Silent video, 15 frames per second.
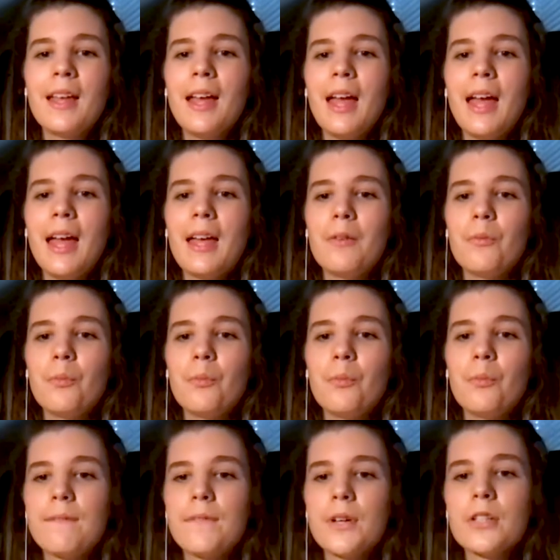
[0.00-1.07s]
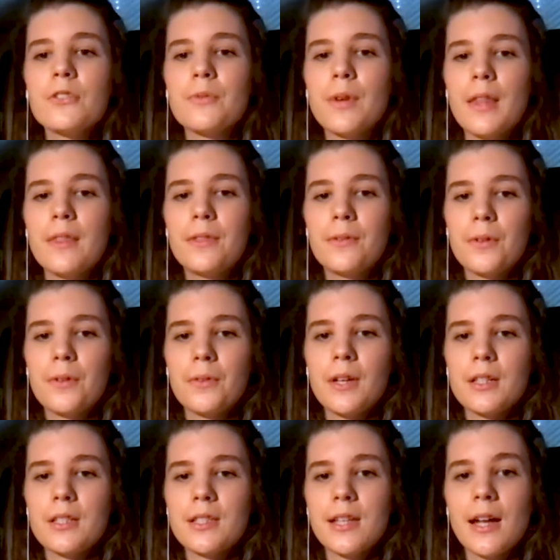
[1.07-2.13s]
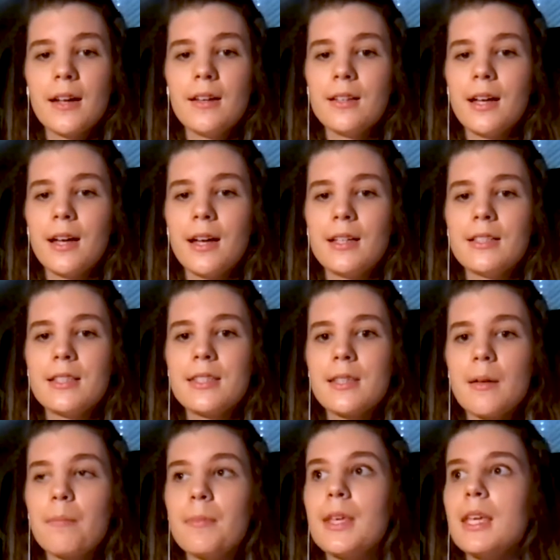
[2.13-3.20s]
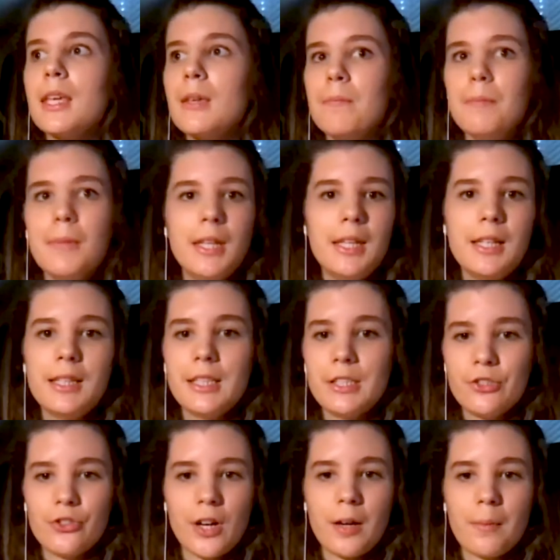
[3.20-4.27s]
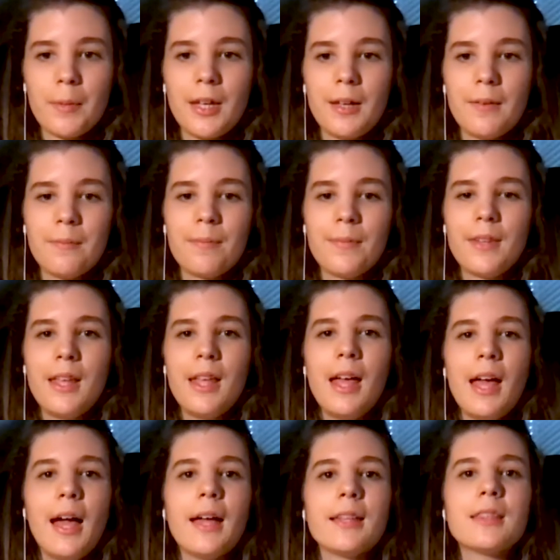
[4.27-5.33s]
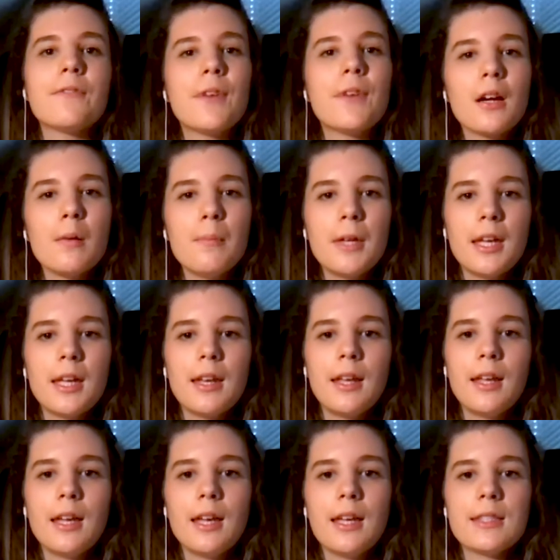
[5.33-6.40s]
And when I first read through their style guide, something immediately struck me. At the very beginning, it